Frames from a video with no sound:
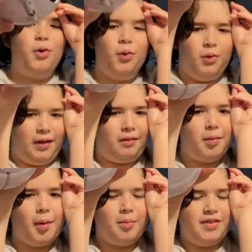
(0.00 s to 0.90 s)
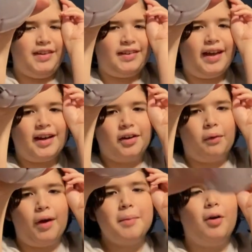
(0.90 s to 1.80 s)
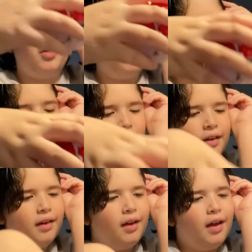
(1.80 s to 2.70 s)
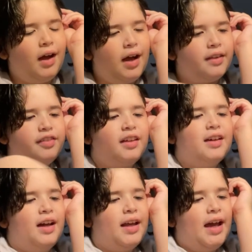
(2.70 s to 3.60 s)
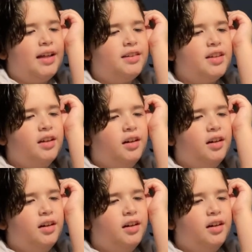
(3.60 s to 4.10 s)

cool, I remember these. I had a Great Ball one. I think I had the,